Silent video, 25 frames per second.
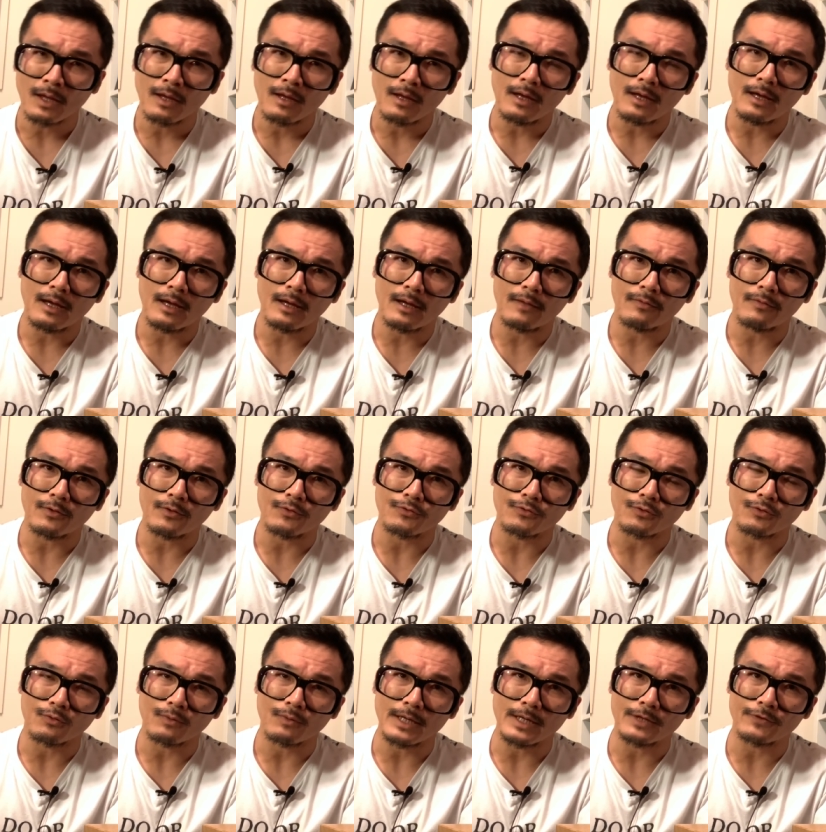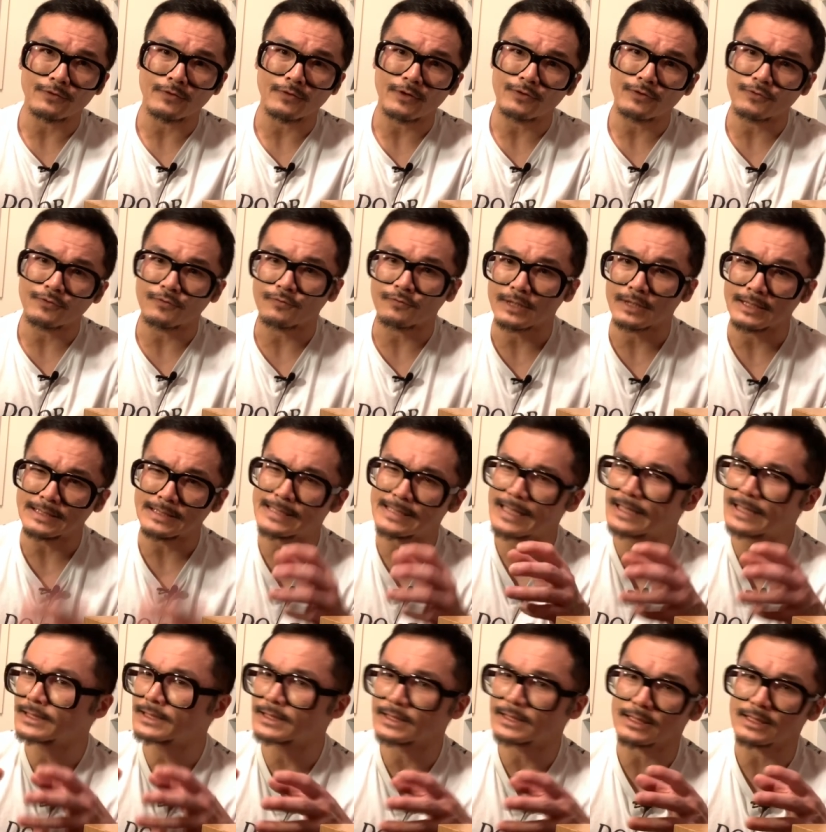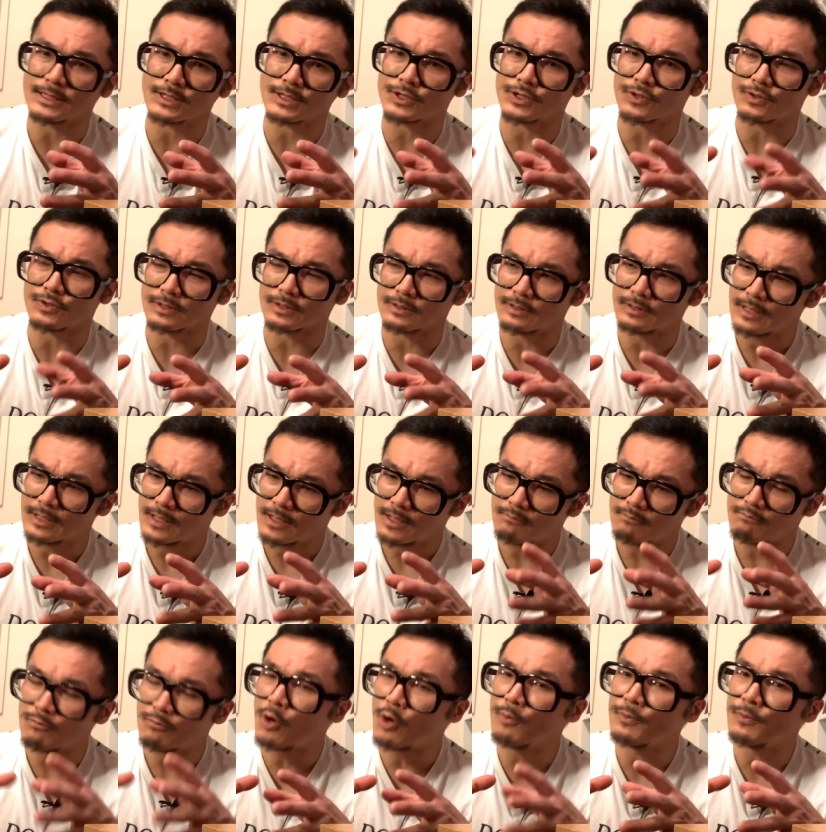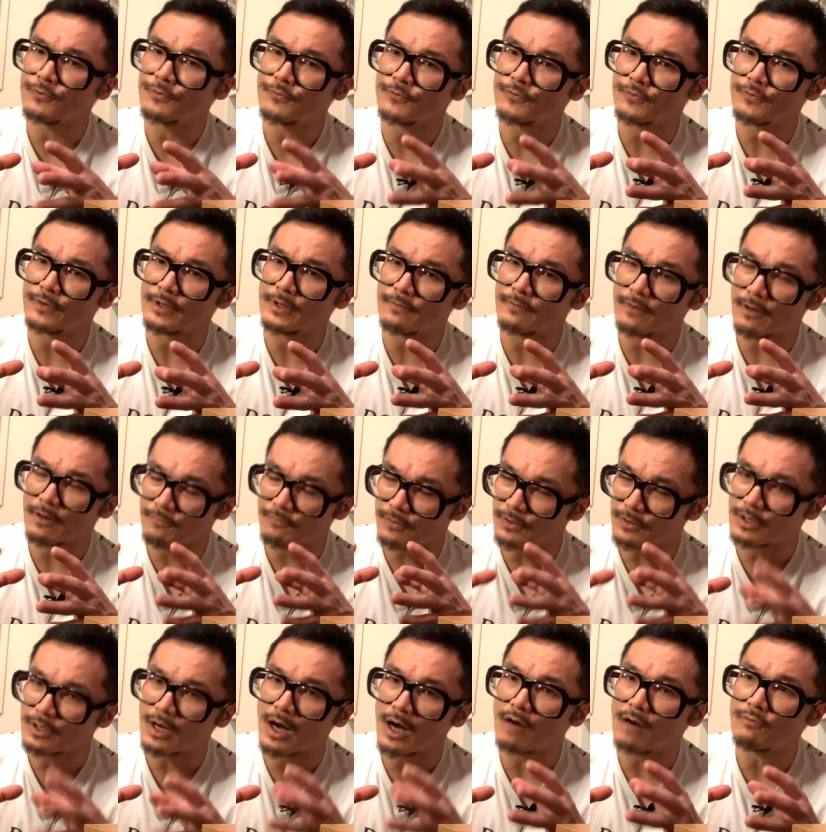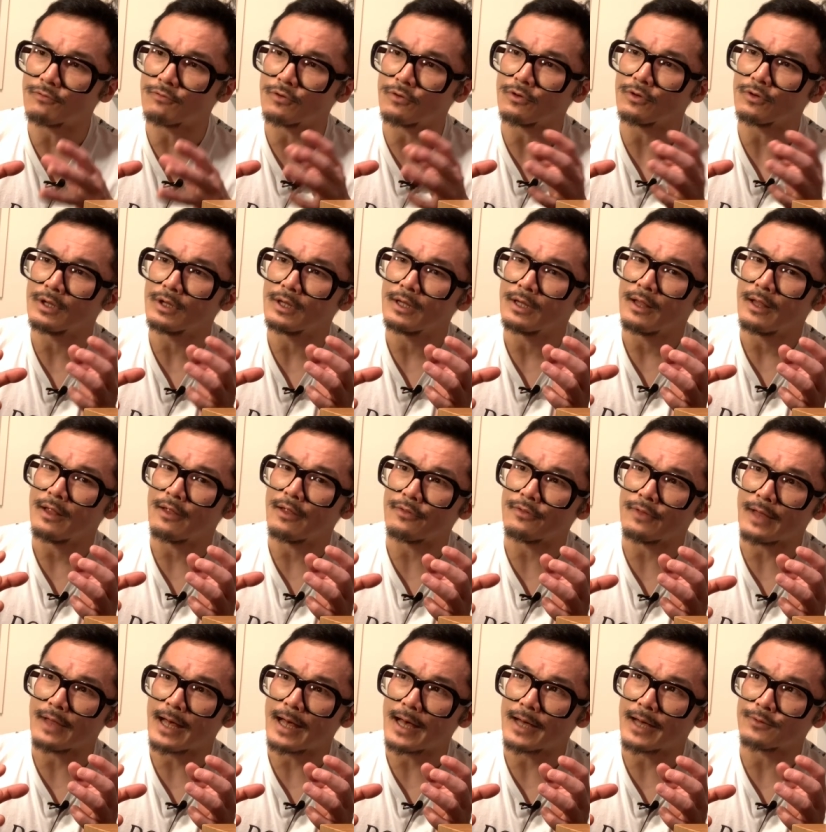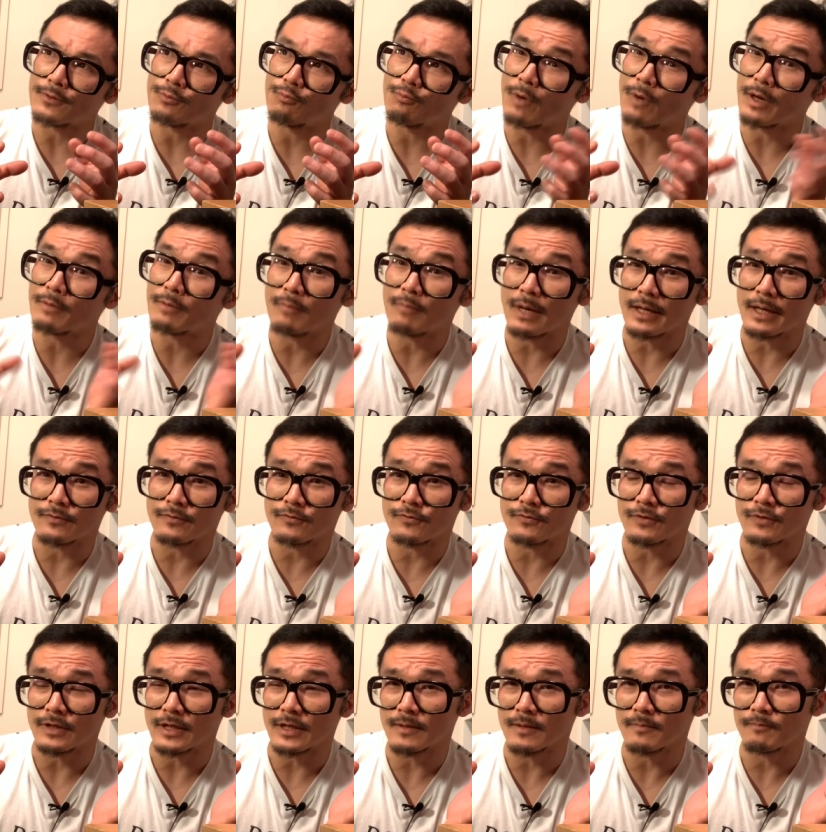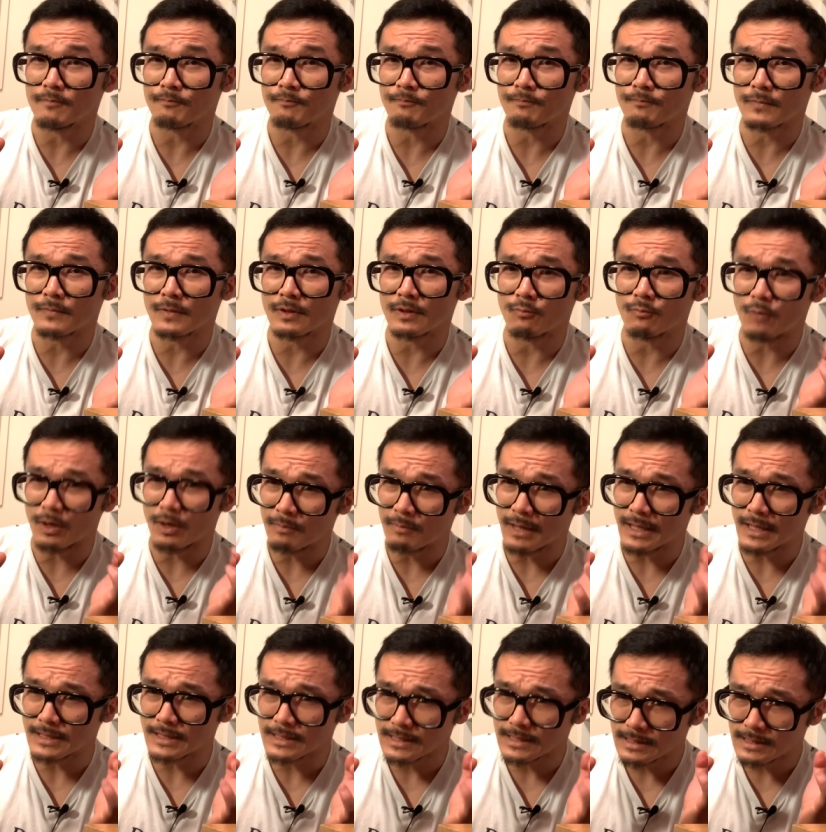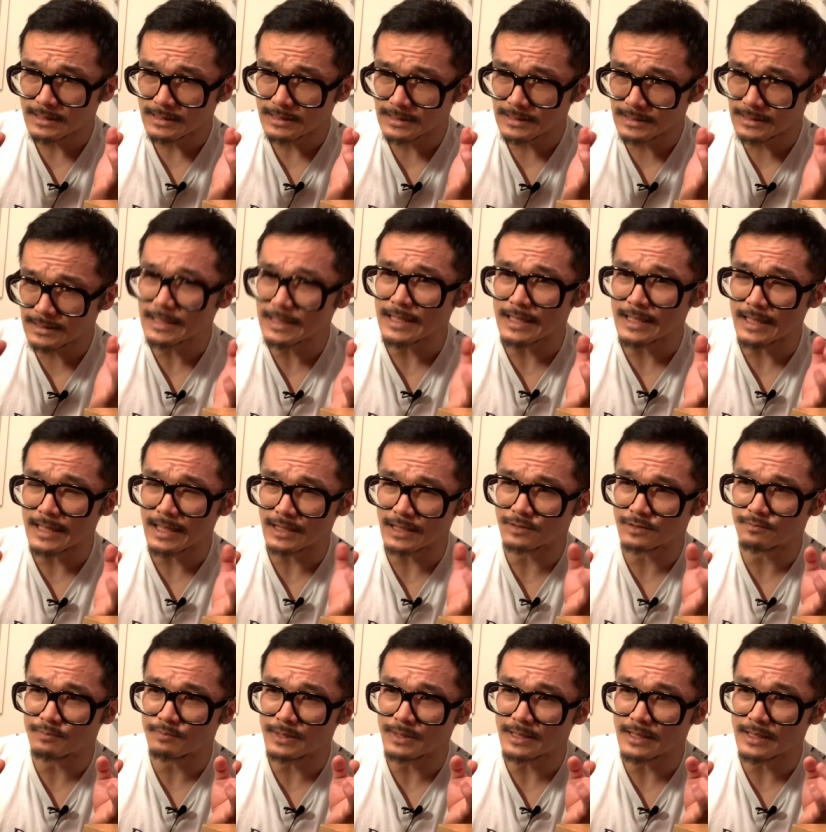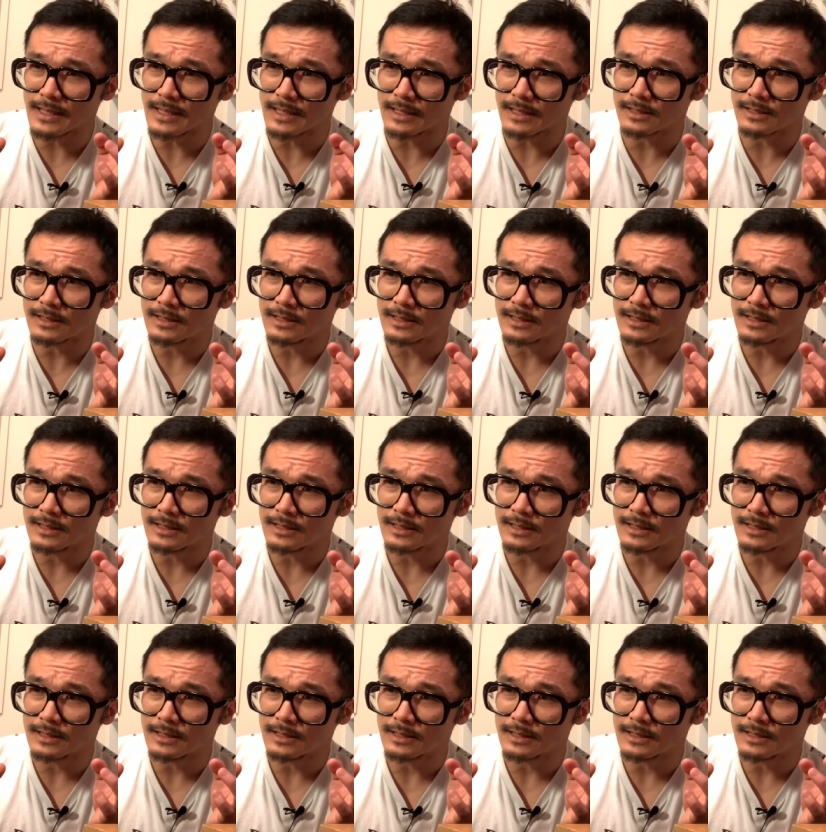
and there's a great sense of condensing certain moments in, of the novel that one might seem one might see as being,